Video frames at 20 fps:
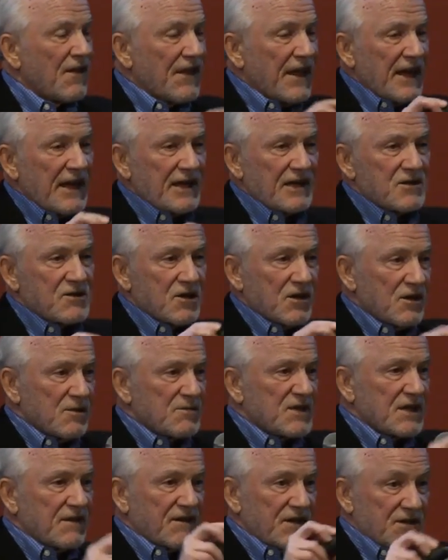think in
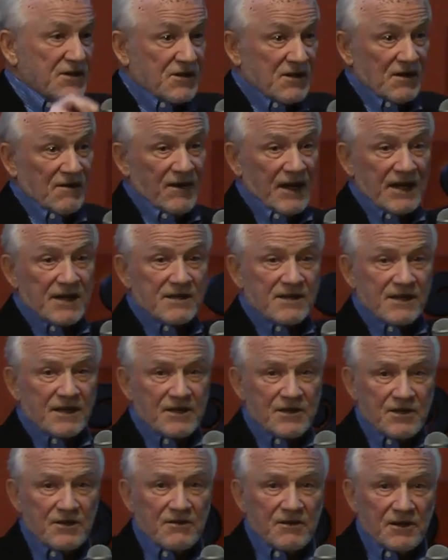terms of the surveys
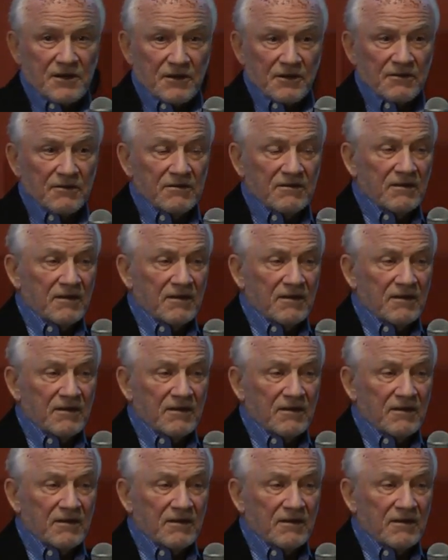that you do